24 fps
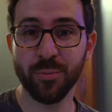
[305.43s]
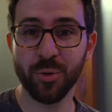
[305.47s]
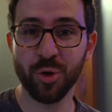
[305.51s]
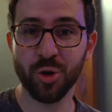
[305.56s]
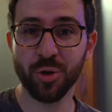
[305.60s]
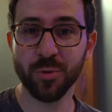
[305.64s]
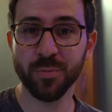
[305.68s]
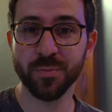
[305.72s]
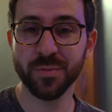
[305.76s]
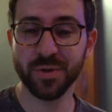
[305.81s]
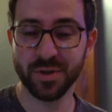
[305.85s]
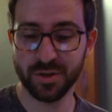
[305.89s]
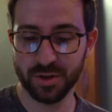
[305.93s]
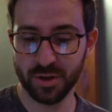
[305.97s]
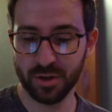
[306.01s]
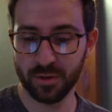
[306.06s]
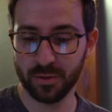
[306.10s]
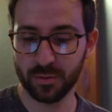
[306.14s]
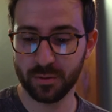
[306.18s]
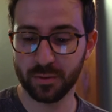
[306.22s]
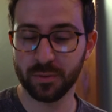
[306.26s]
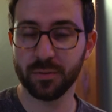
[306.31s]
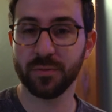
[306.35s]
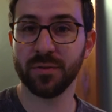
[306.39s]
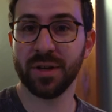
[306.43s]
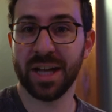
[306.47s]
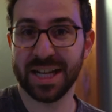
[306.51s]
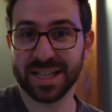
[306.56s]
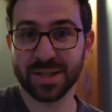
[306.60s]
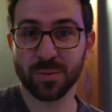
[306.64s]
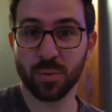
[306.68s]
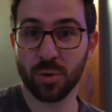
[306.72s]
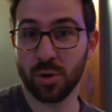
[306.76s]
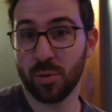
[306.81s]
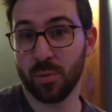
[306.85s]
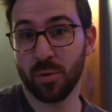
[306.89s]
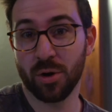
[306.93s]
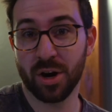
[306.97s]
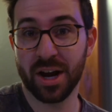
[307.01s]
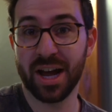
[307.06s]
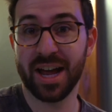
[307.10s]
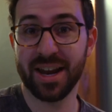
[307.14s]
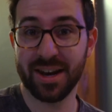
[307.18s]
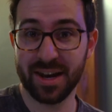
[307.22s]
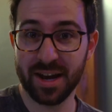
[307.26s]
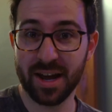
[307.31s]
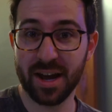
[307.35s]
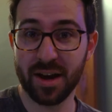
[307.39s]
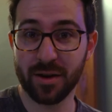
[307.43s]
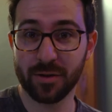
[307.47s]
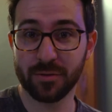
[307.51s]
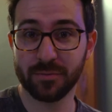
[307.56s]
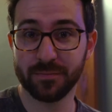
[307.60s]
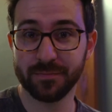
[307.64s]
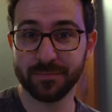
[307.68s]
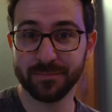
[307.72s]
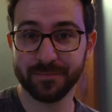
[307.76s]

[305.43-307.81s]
bulbs, so that's where we're at now.